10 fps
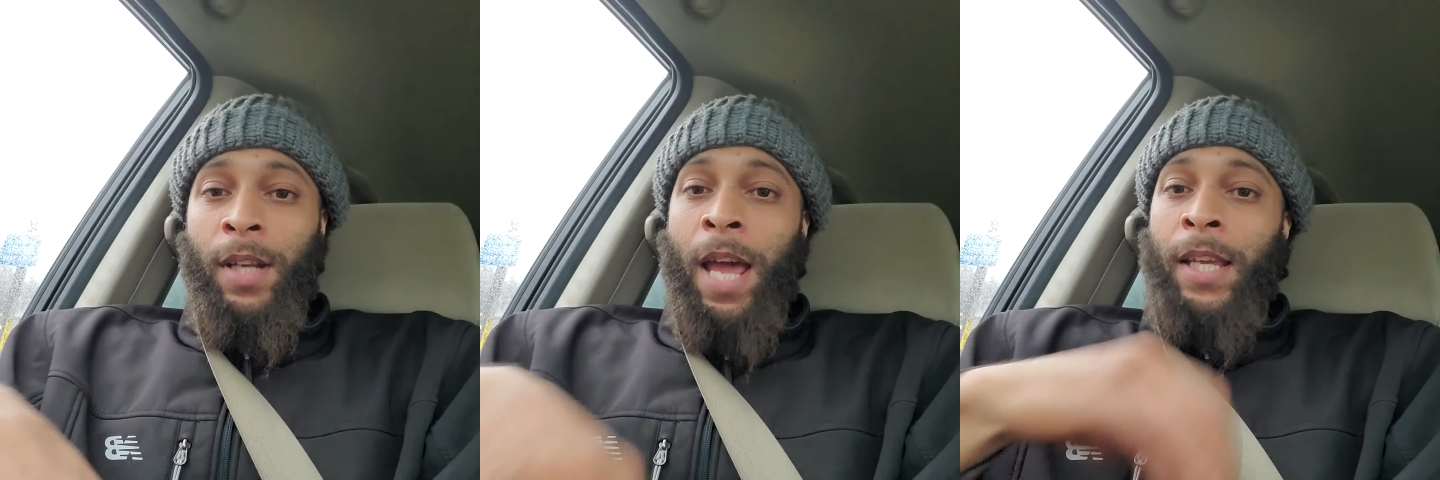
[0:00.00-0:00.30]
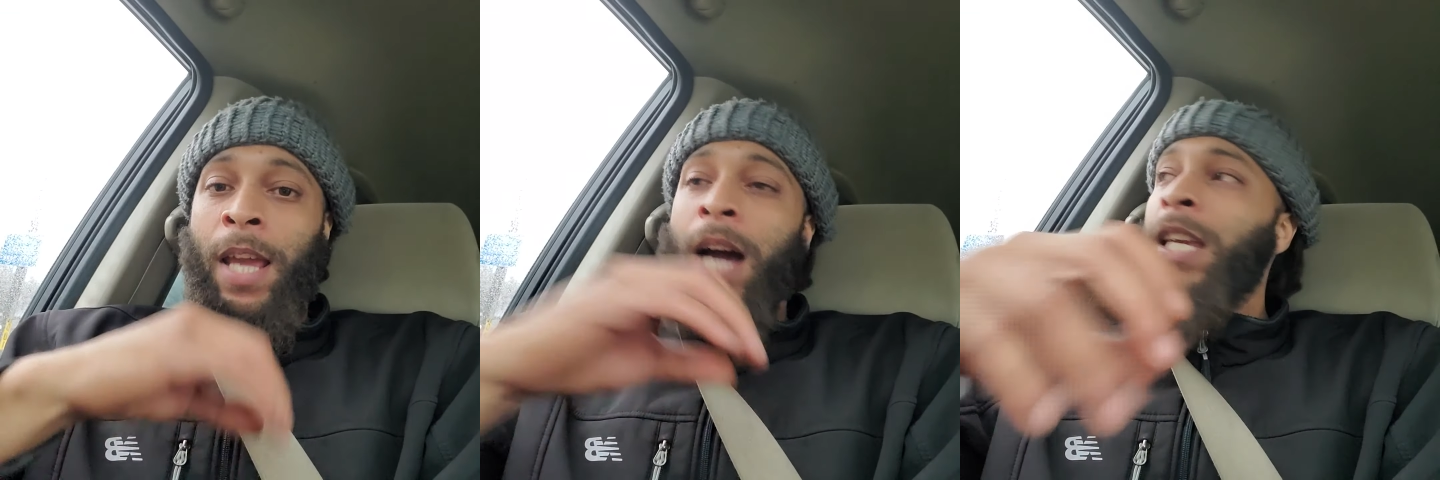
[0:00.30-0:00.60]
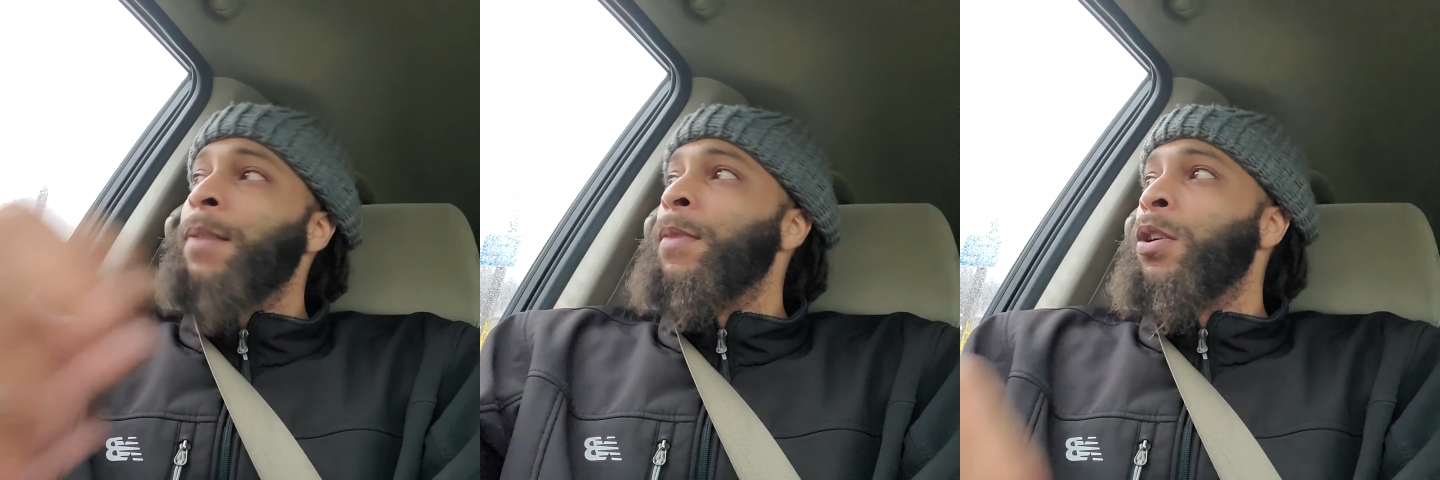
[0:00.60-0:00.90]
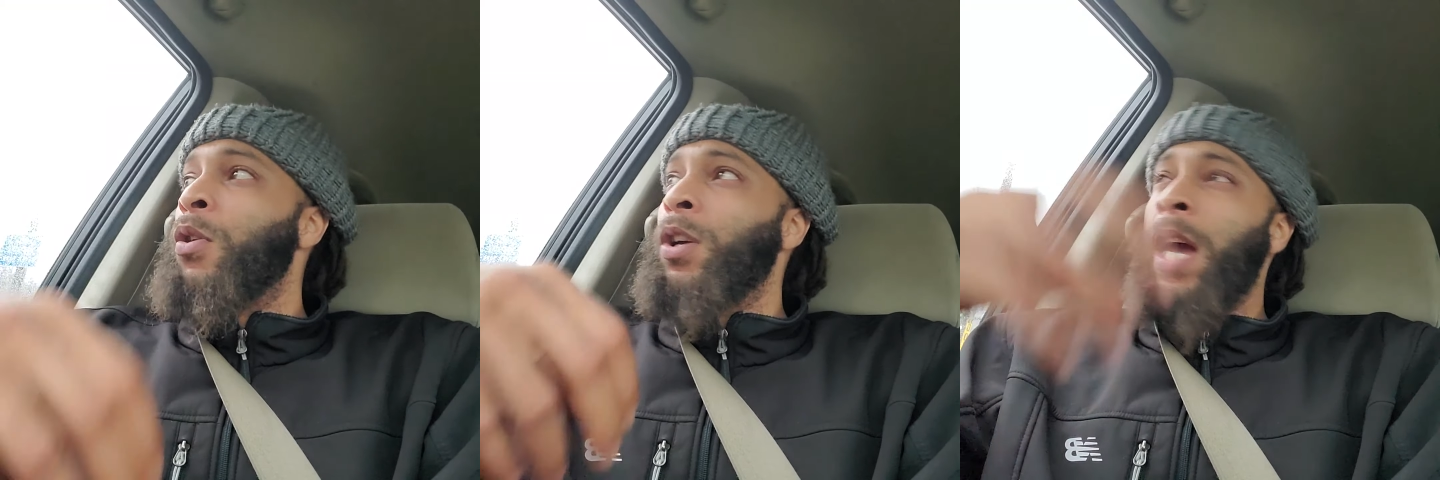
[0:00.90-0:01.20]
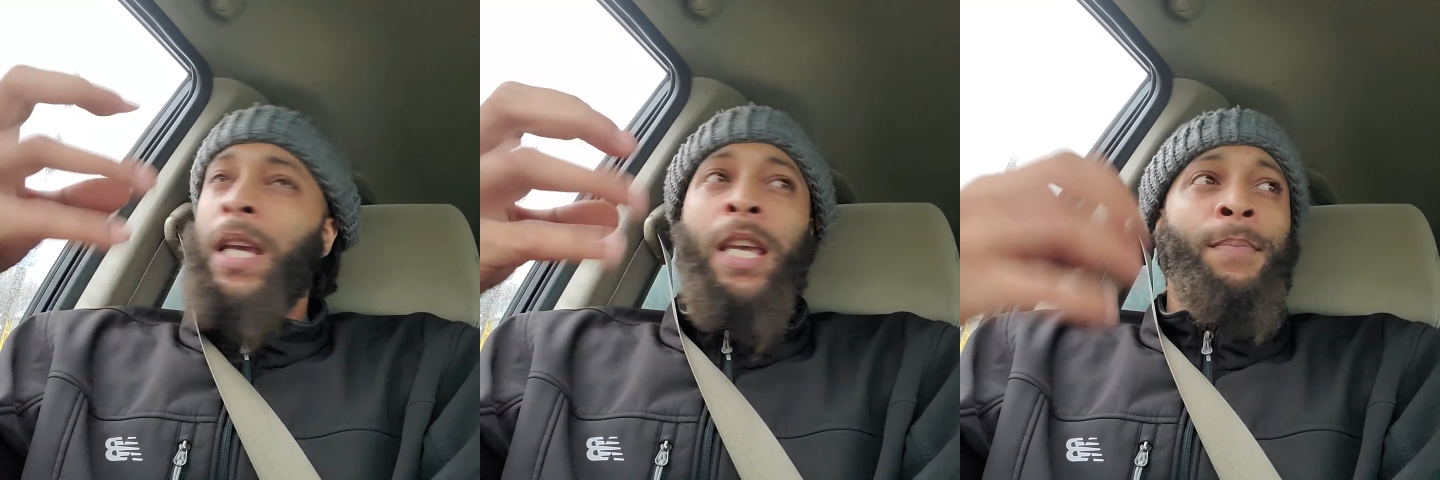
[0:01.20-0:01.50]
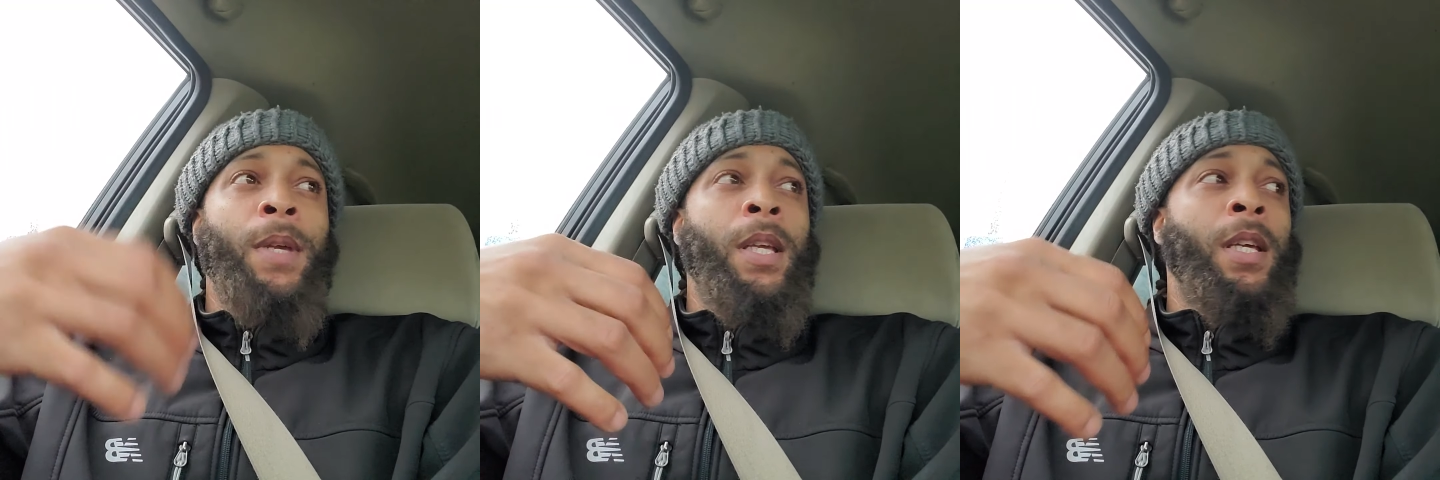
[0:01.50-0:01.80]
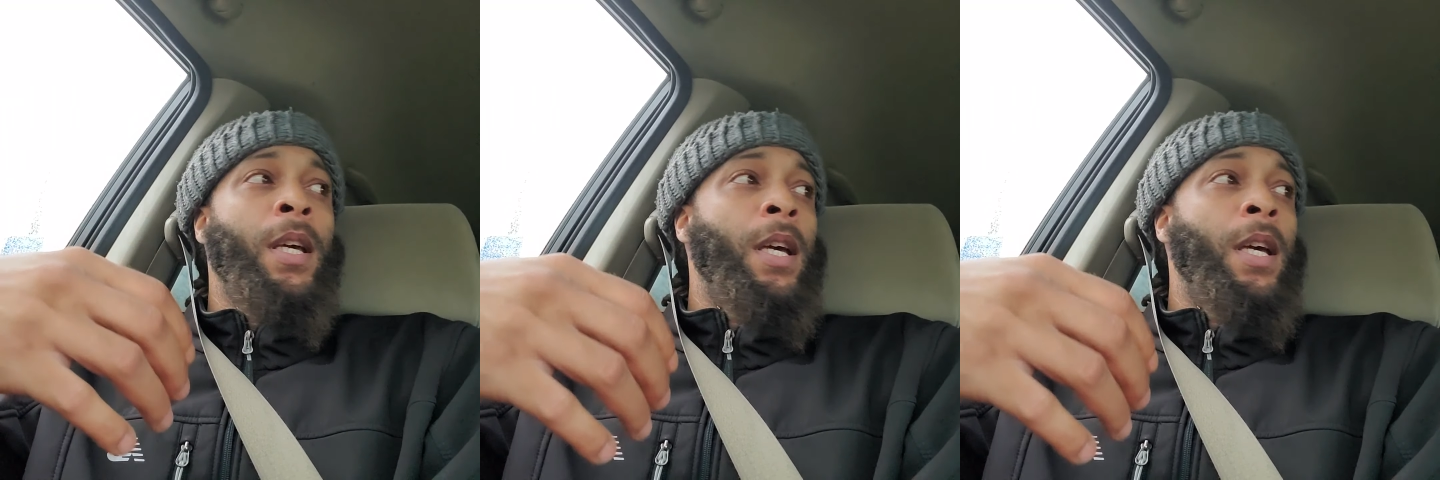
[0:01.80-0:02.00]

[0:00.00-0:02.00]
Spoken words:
Like, y'all keep me going. Y'all keep me